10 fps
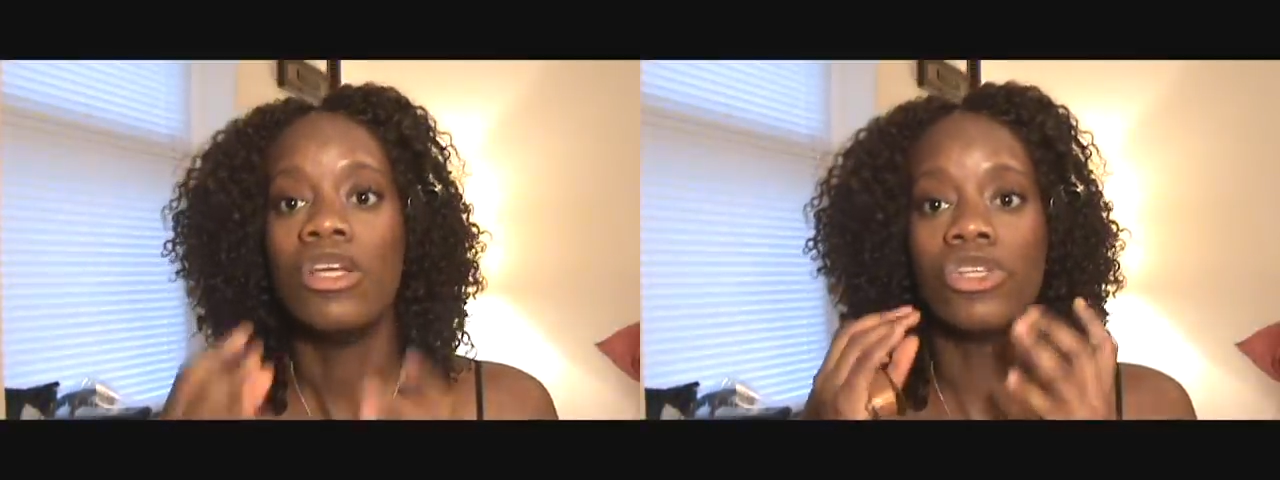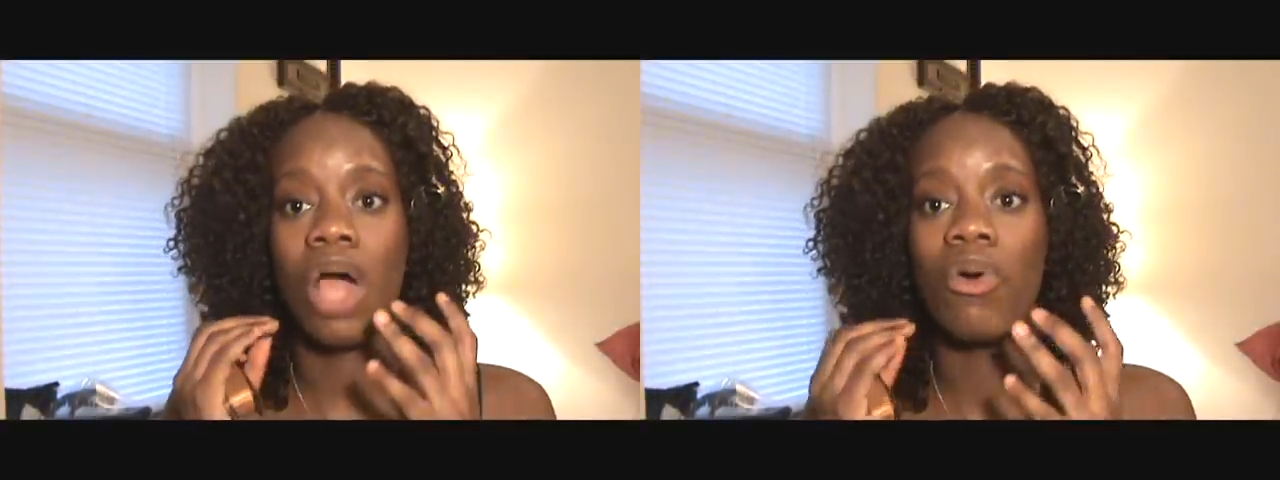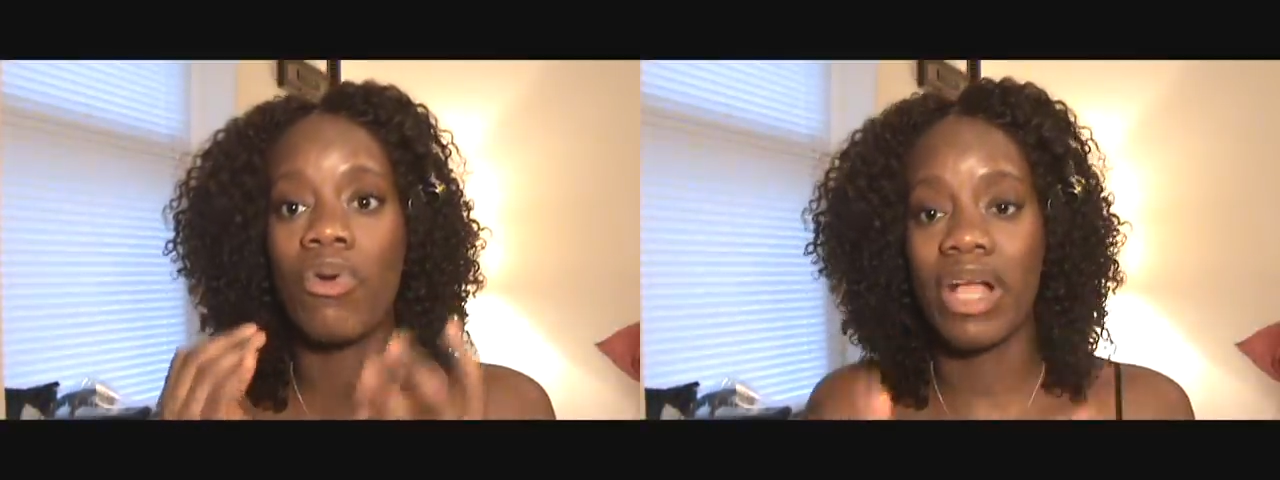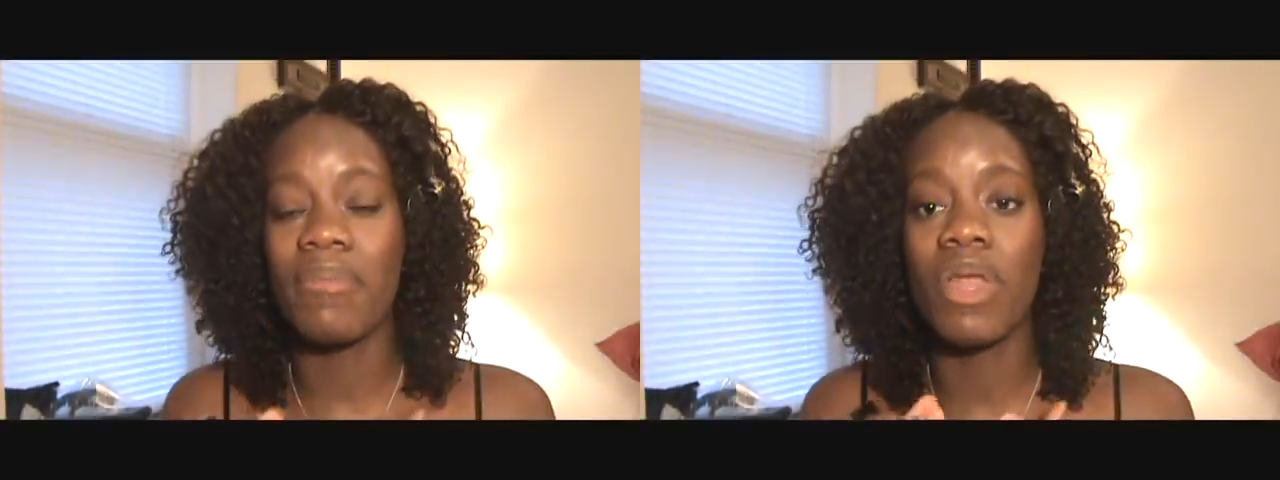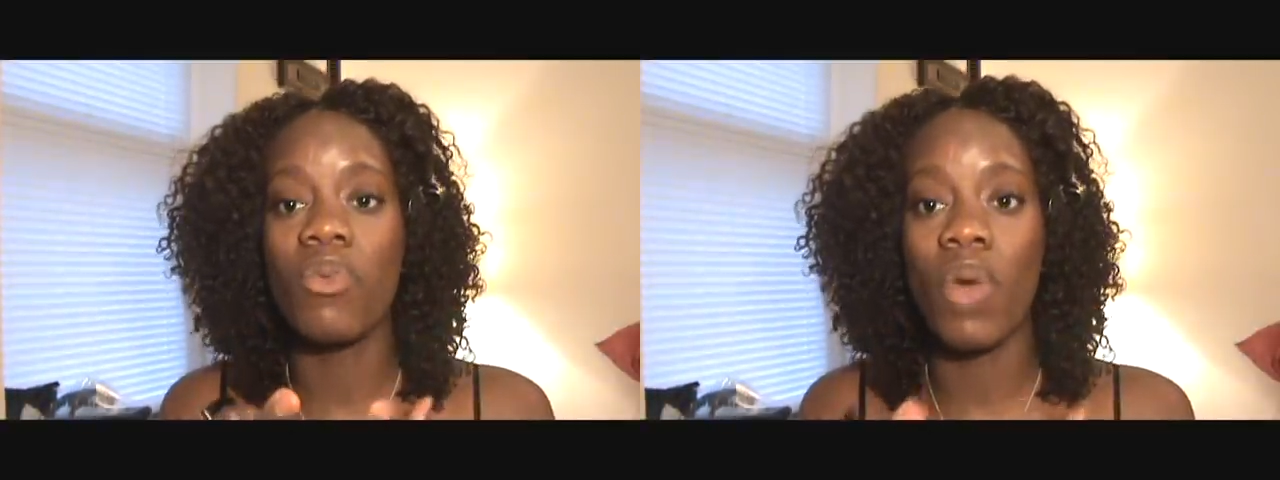So I would
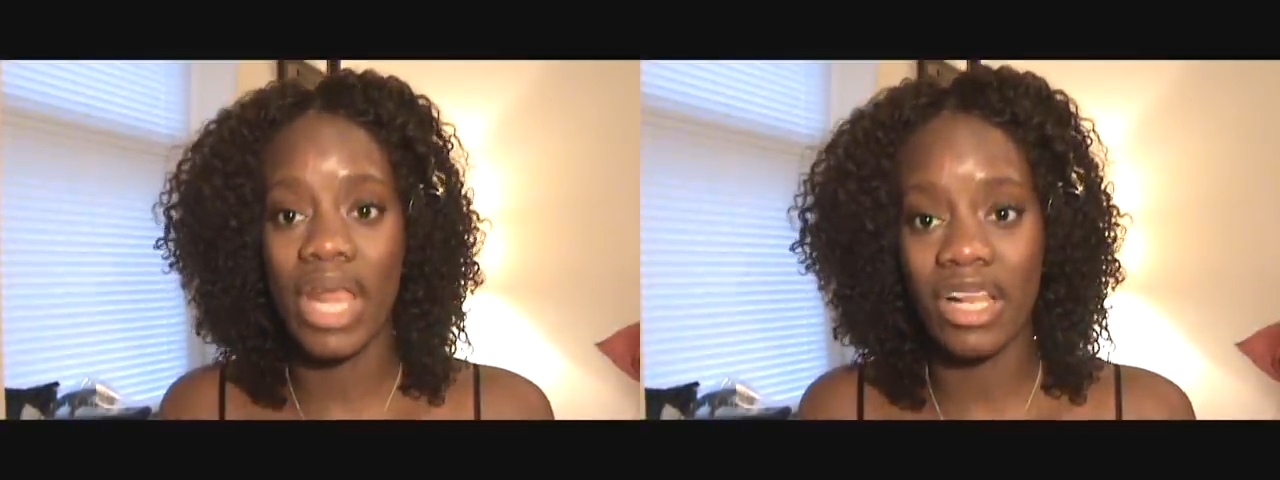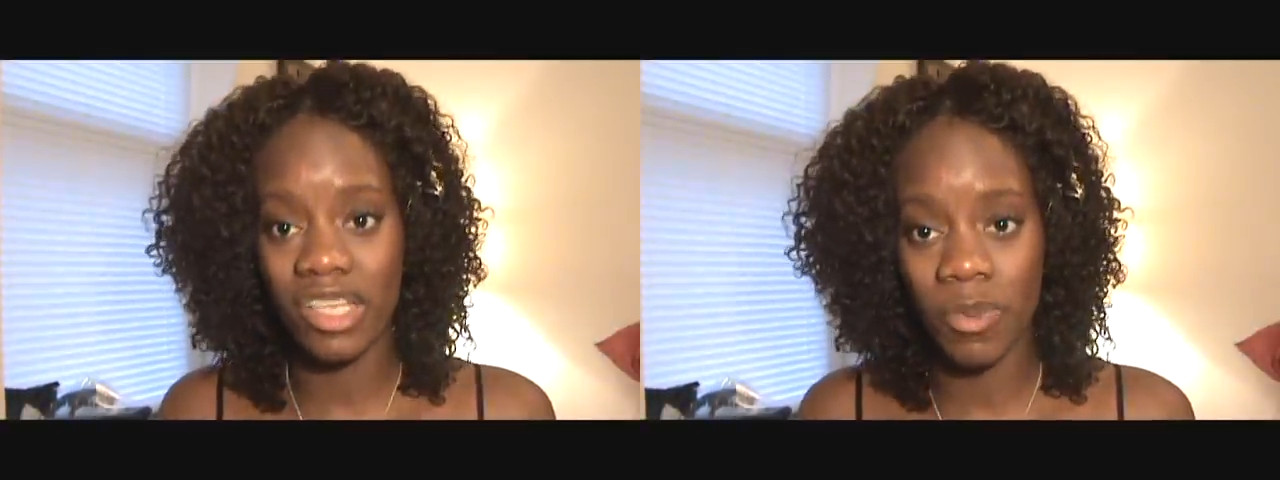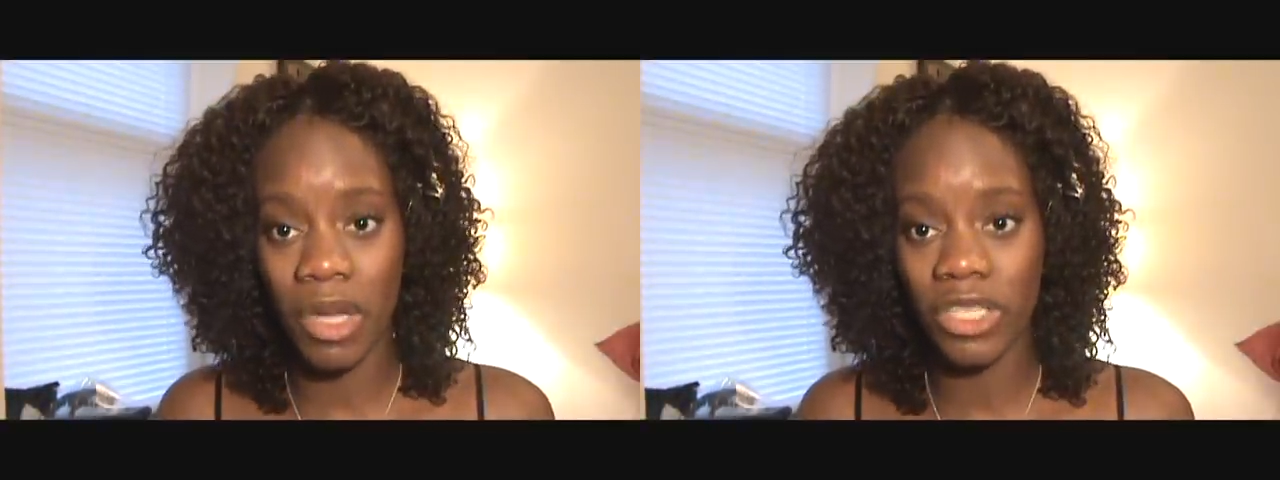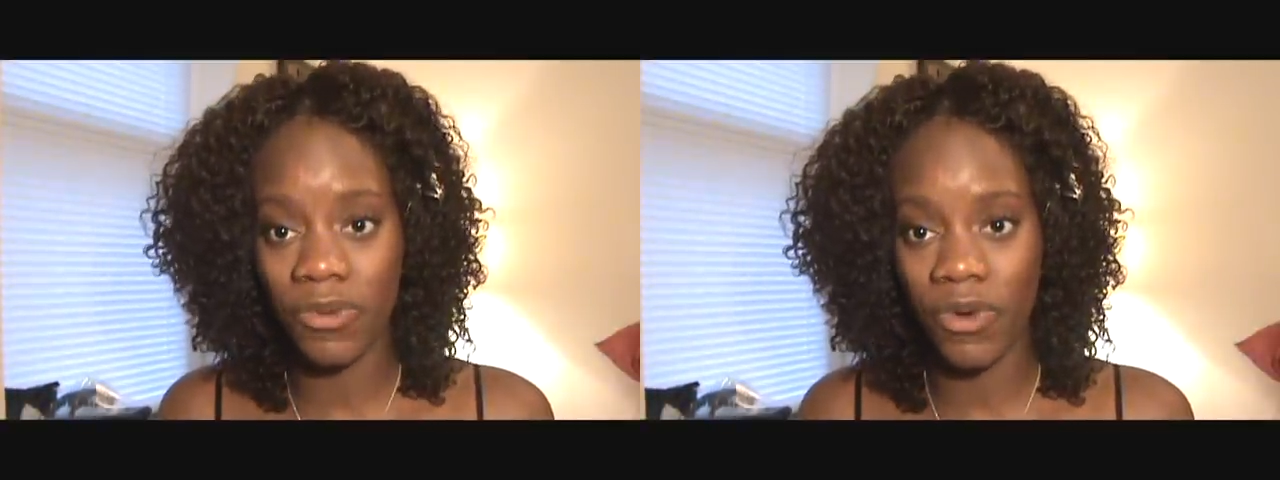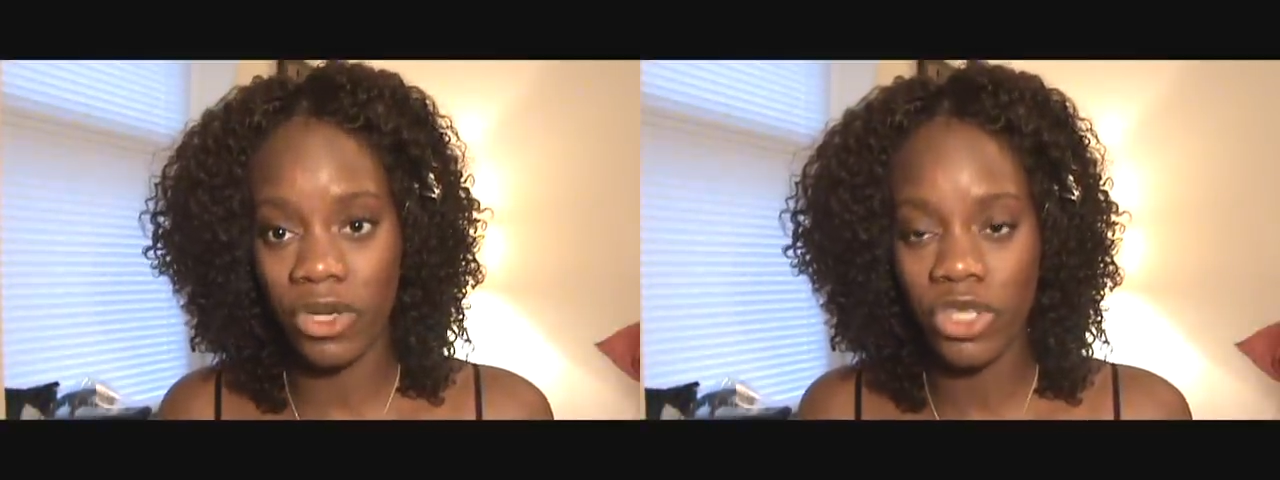recommend wetting the sponge
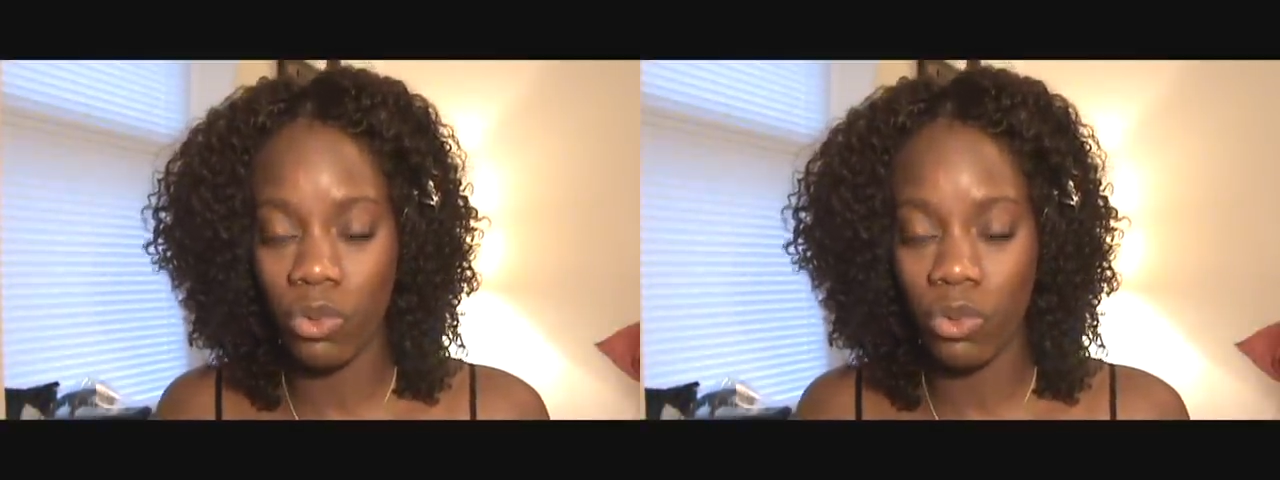first